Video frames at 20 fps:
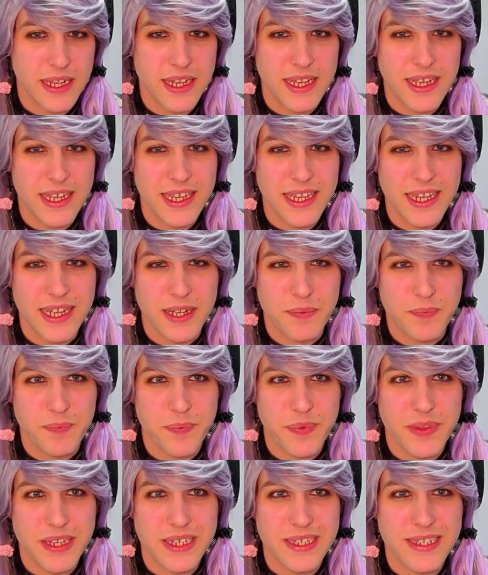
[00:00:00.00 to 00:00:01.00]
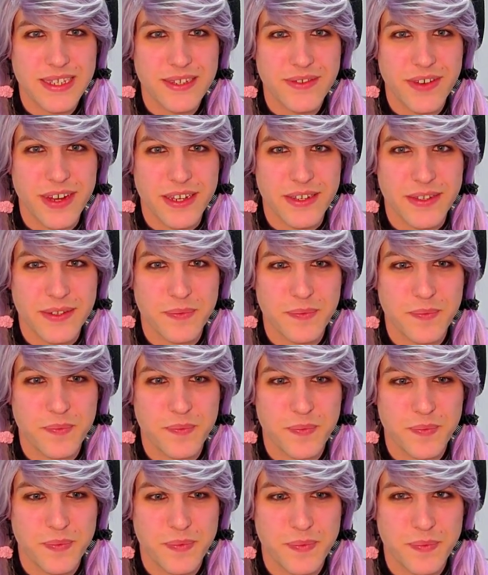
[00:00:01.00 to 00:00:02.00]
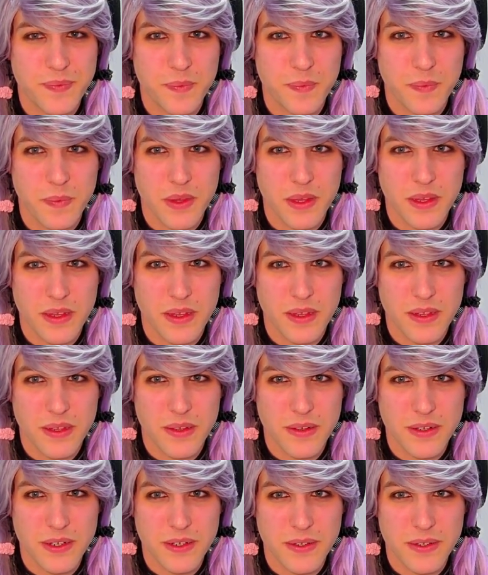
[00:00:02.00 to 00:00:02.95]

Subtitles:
Yeah, this is great. Look.